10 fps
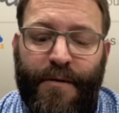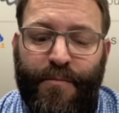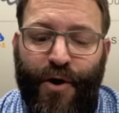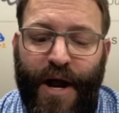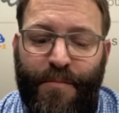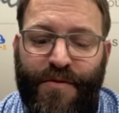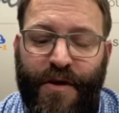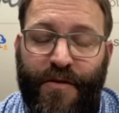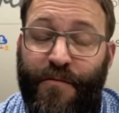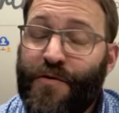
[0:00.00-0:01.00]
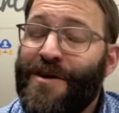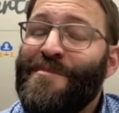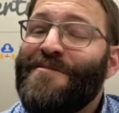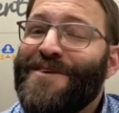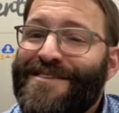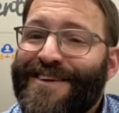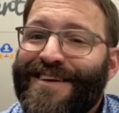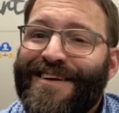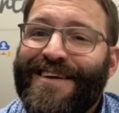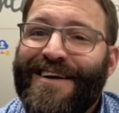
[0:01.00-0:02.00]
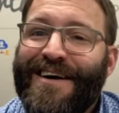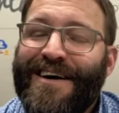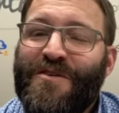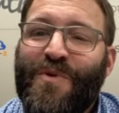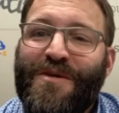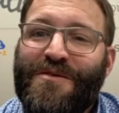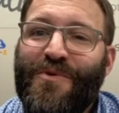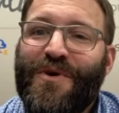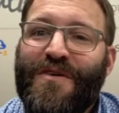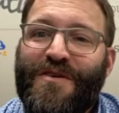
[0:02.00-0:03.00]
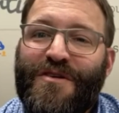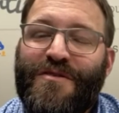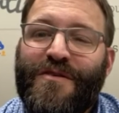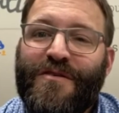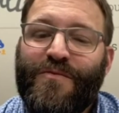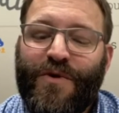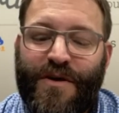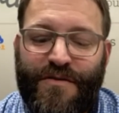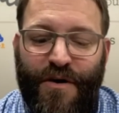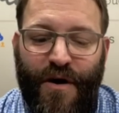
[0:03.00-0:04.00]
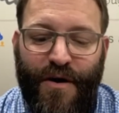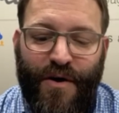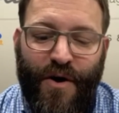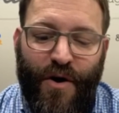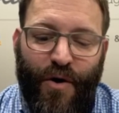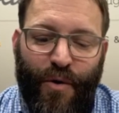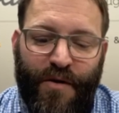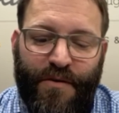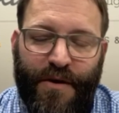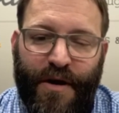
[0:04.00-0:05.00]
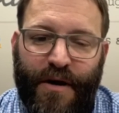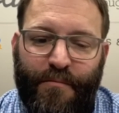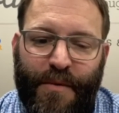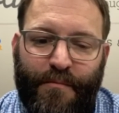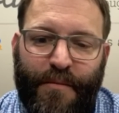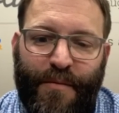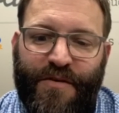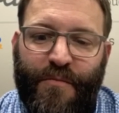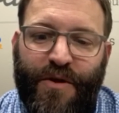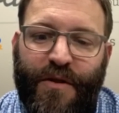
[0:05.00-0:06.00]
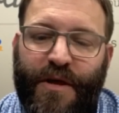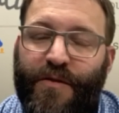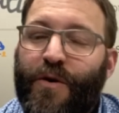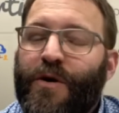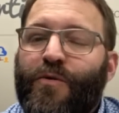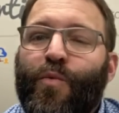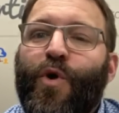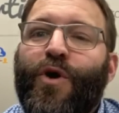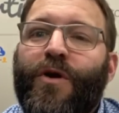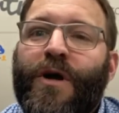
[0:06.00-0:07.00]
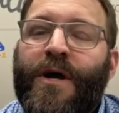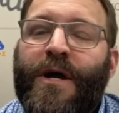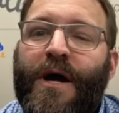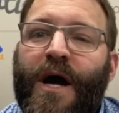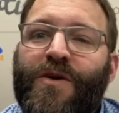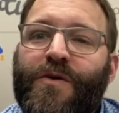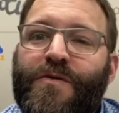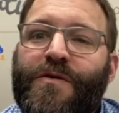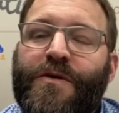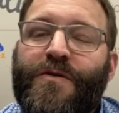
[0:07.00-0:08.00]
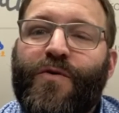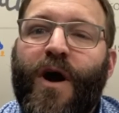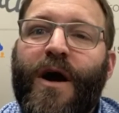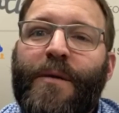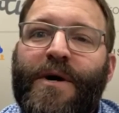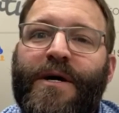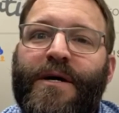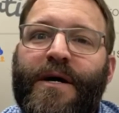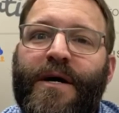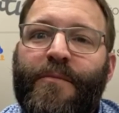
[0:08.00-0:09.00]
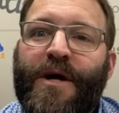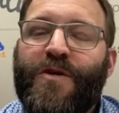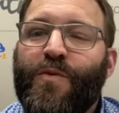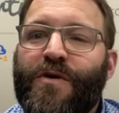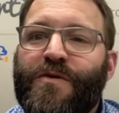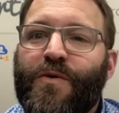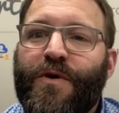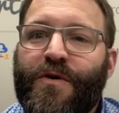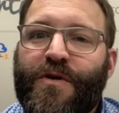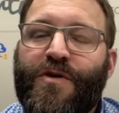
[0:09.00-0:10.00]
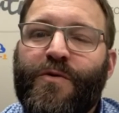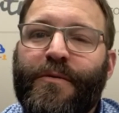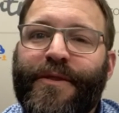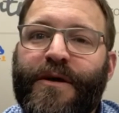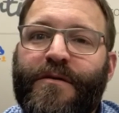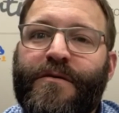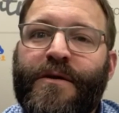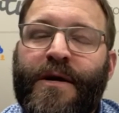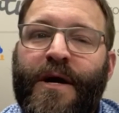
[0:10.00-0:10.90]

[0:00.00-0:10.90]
Perhaps the first time I visited XYZ organization, this is what I saw. Or even maybe something like the word I'd use to describe XYZ organization would be this.